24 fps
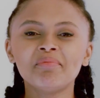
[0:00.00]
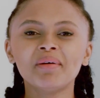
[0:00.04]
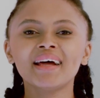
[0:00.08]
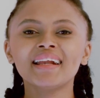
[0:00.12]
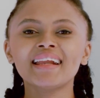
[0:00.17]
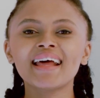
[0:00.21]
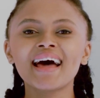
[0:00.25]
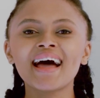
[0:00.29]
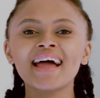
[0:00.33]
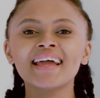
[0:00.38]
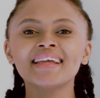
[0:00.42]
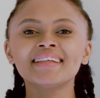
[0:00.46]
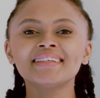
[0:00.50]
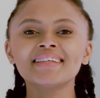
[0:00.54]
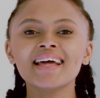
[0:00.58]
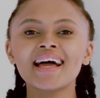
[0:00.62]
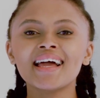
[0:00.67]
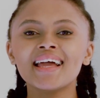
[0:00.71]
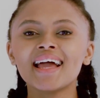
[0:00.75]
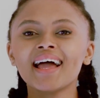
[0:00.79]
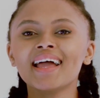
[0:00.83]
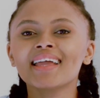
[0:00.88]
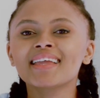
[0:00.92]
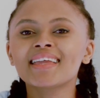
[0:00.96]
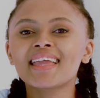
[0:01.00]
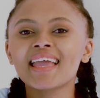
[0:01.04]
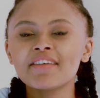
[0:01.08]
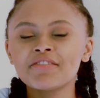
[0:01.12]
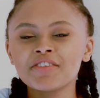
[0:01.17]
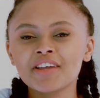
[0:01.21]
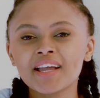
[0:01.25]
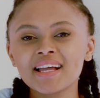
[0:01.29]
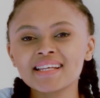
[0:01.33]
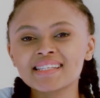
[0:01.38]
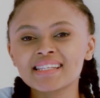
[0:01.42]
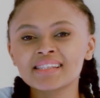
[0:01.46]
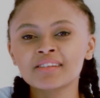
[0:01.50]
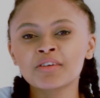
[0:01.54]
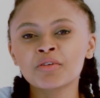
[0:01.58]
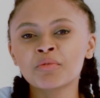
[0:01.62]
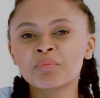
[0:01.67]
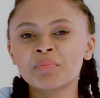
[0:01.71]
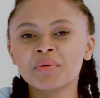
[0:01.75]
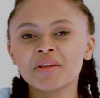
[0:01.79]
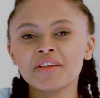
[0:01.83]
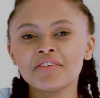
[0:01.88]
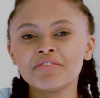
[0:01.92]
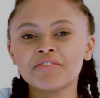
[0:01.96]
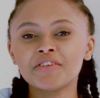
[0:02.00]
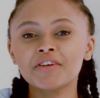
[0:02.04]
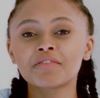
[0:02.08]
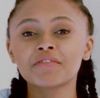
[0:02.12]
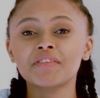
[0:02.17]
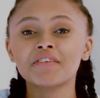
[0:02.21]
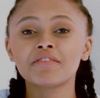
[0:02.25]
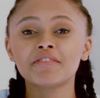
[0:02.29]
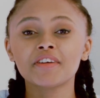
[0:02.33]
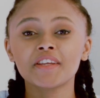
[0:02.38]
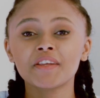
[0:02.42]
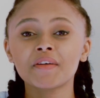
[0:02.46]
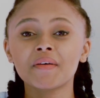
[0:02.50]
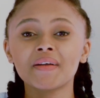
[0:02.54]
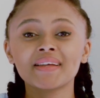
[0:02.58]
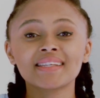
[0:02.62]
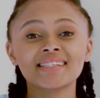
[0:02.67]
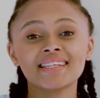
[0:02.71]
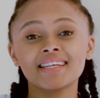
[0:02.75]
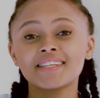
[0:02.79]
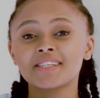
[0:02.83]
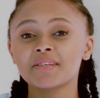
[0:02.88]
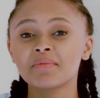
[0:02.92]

But I gave you guys a little preview of the video I sent